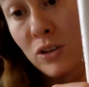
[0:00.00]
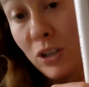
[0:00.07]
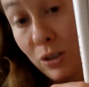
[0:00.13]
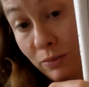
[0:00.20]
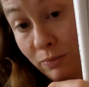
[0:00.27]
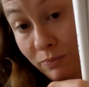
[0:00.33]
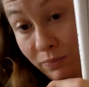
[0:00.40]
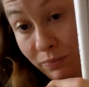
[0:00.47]
to.
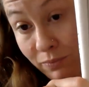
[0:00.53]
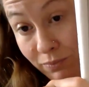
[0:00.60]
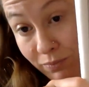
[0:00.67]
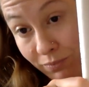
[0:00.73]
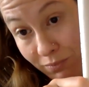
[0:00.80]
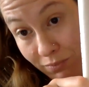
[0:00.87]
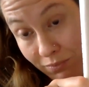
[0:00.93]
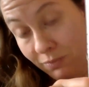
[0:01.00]

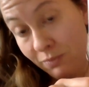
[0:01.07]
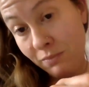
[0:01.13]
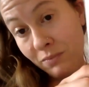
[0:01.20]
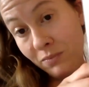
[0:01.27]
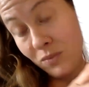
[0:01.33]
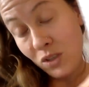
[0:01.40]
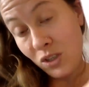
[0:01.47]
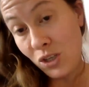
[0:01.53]

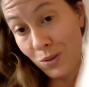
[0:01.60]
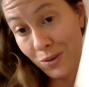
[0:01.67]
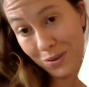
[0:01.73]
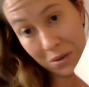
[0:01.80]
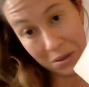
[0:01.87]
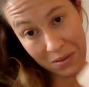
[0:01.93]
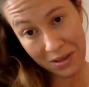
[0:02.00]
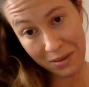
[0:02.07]
Do you
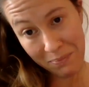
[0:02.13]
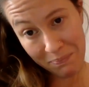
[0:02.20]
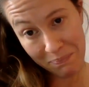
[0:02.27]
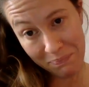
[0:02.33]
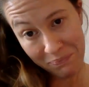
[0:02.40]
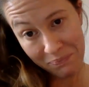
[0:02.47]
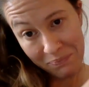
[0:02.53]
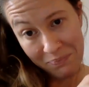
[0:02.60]
agree with him?
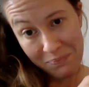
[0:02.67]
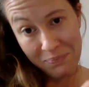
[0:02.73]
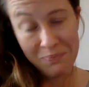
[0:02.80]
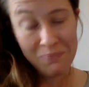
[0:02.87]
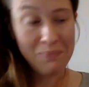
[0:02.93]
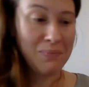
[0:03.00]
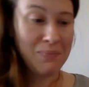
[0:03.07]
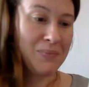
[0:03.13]

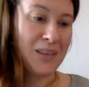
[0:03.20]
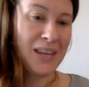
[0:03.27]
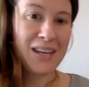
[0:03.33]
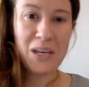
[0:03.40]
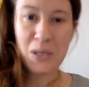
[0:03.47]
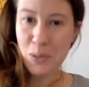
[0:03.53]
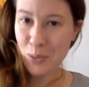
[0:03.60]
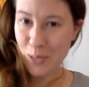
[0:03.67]
Can
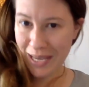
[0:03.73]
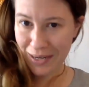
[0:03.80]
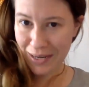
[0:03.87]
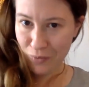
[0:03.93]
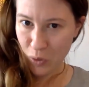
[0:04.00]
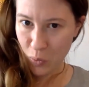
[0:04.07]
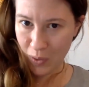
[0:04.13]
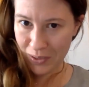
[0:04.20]
he do that if
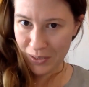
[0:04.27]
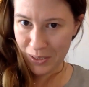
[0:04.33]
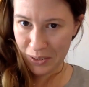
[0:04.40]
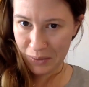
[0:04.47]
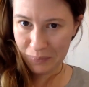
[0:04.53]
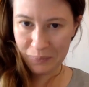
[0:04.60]
he wants to?